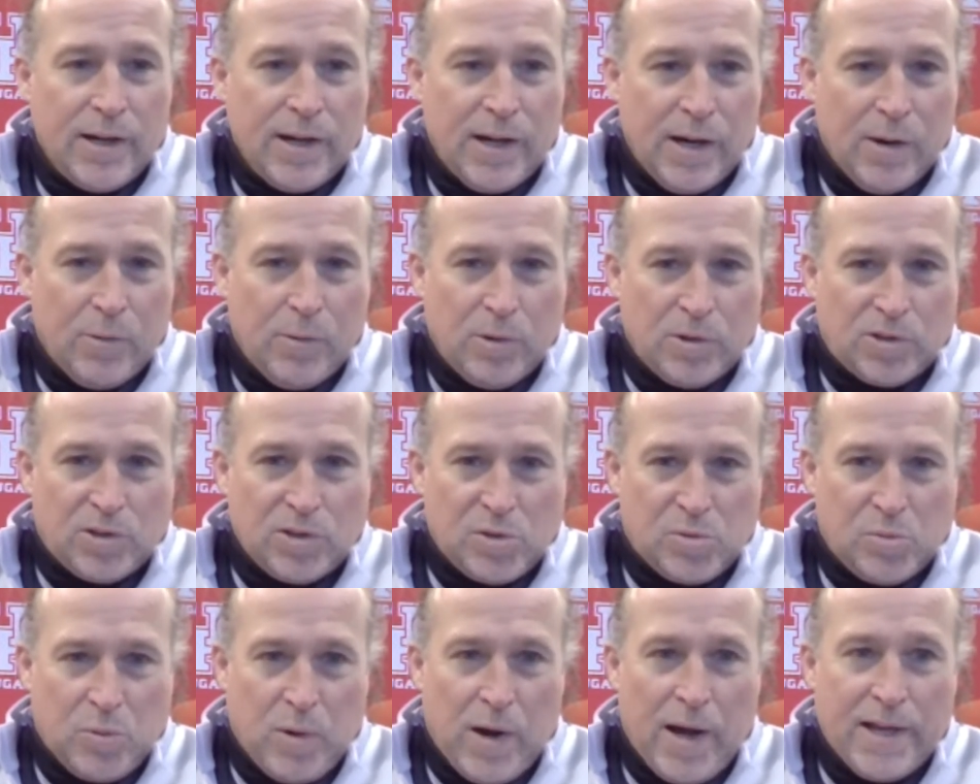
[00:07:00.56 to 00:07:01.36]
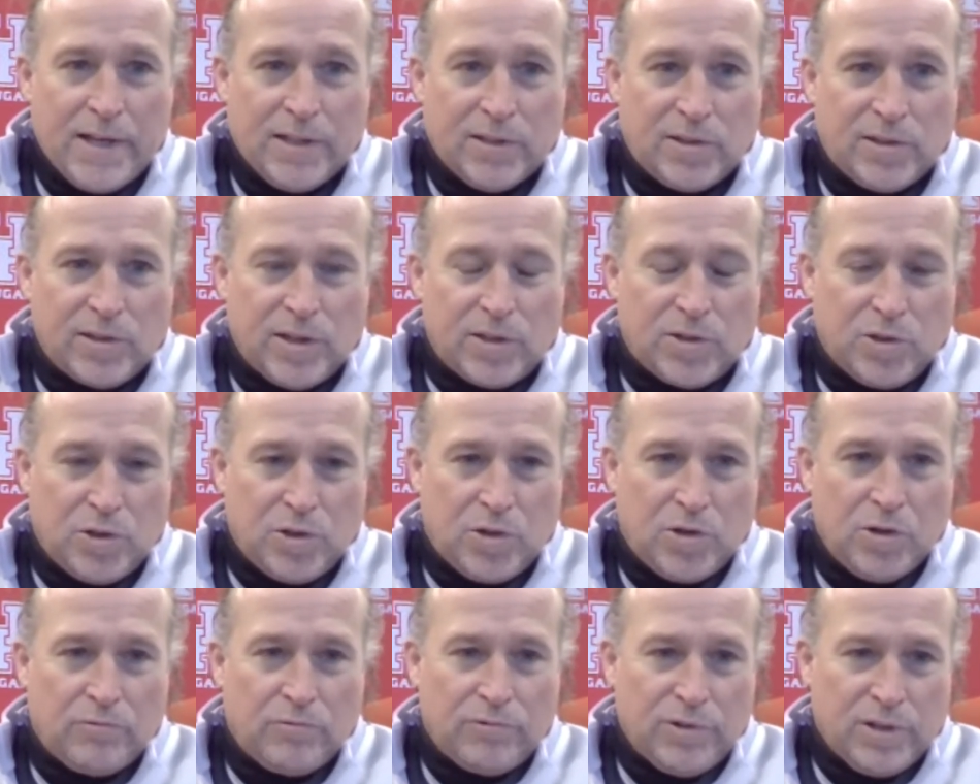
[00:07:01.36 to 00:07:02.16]
which is why he's such a
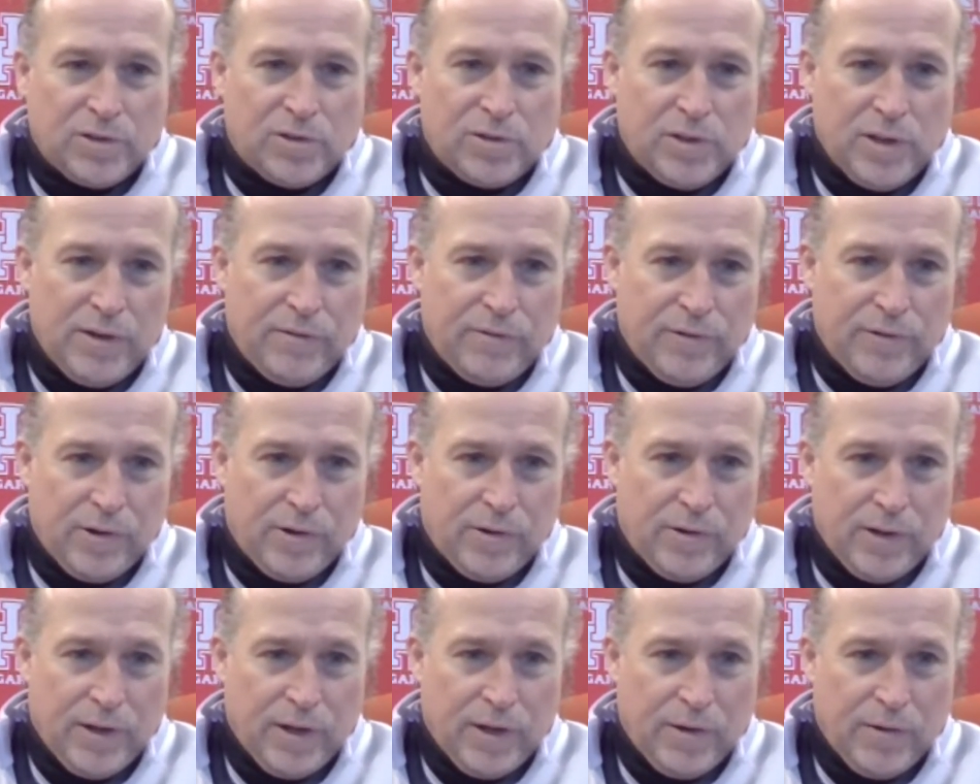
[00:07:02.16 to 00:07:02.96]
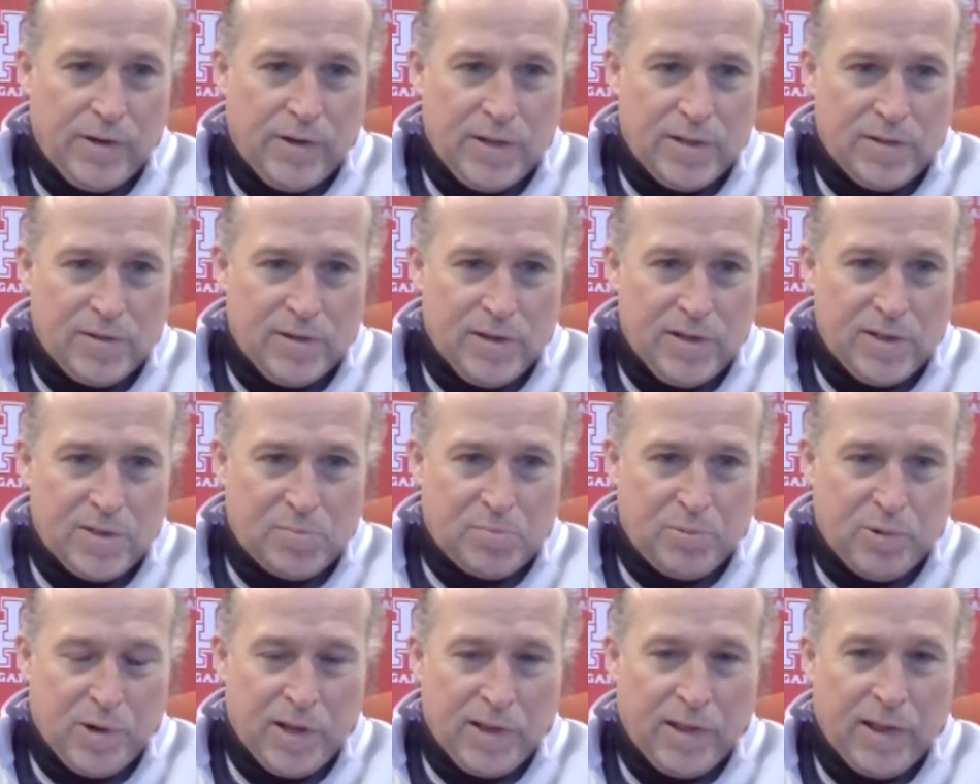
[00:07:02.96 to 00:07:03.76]
good receiver. You know, he's
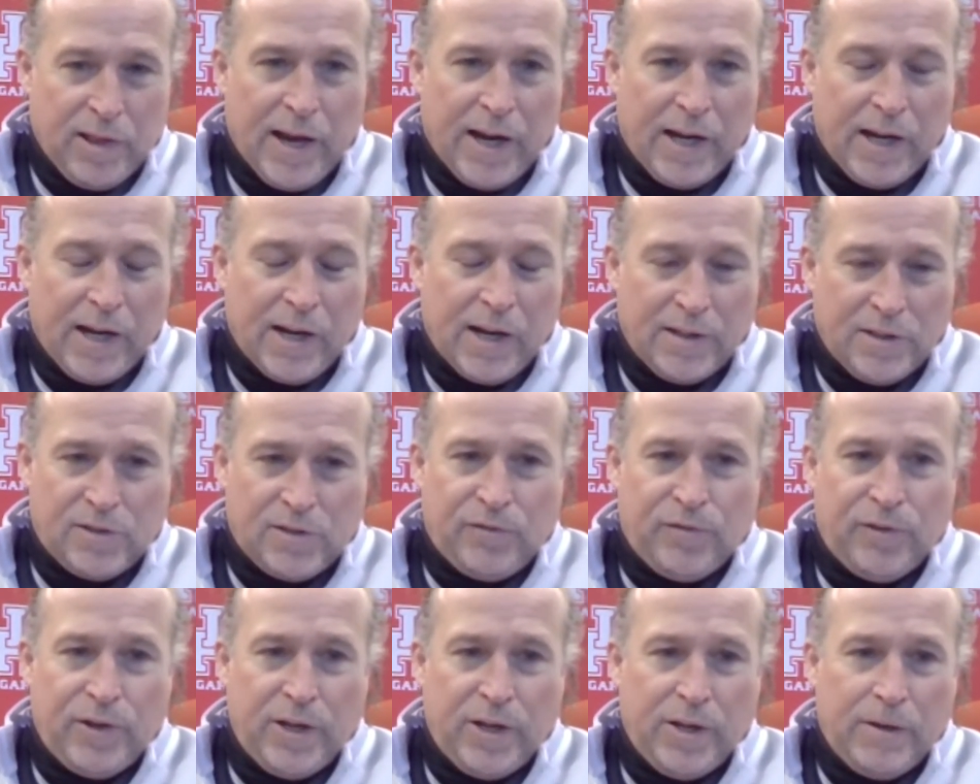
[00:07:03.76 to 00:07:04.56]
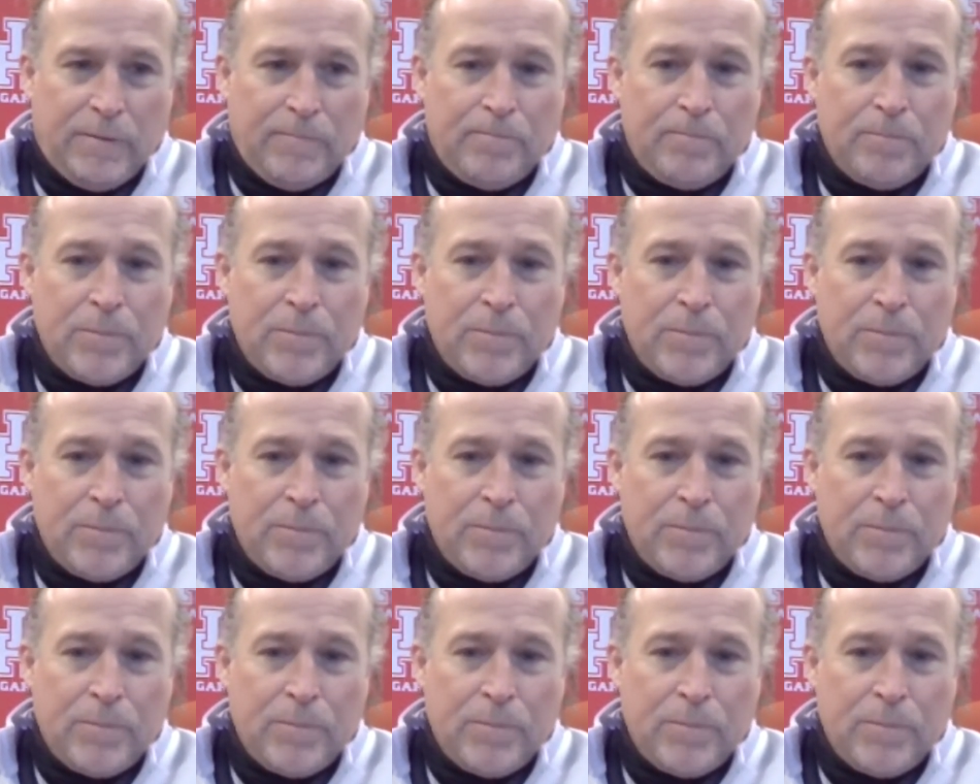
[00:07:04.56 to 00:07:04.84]
pretty light on his feet.